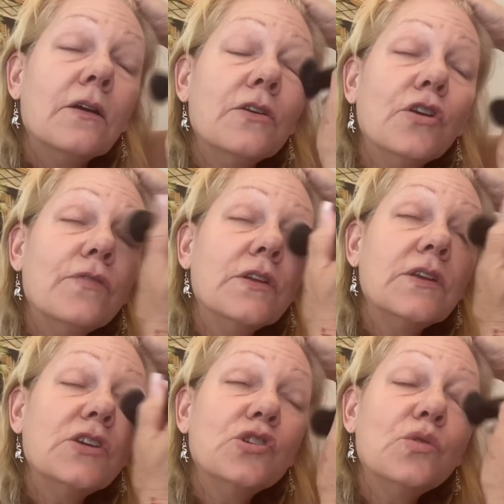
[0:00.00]
Your
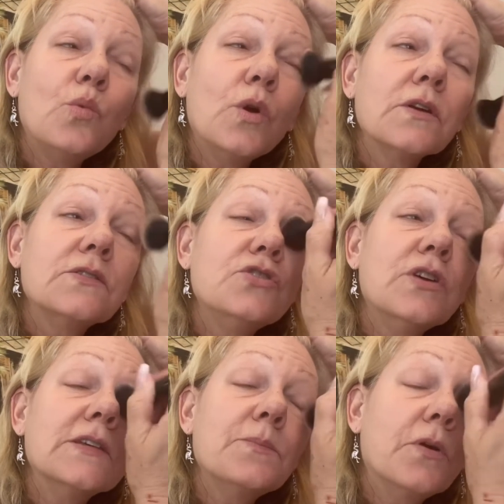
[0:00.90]
foundation works
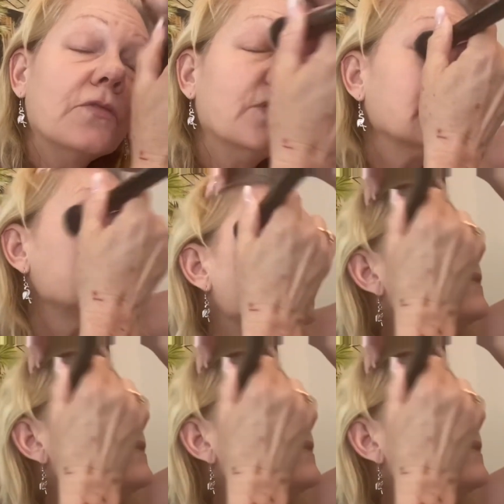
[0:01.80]
just perfect.